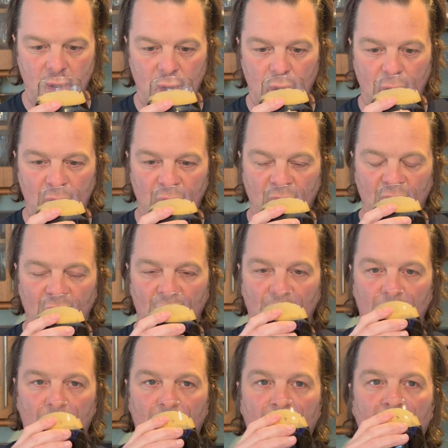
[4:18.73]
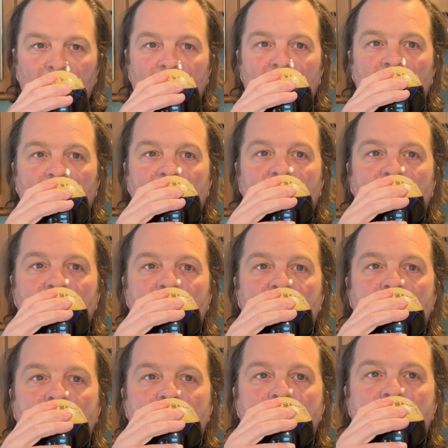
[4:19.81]

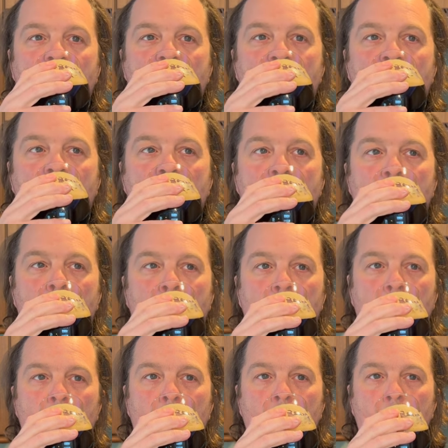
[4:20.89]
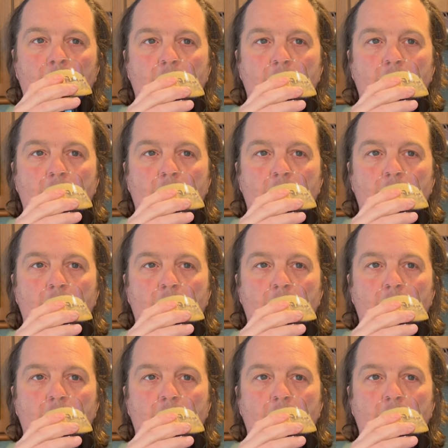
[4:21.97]
(no one is talking)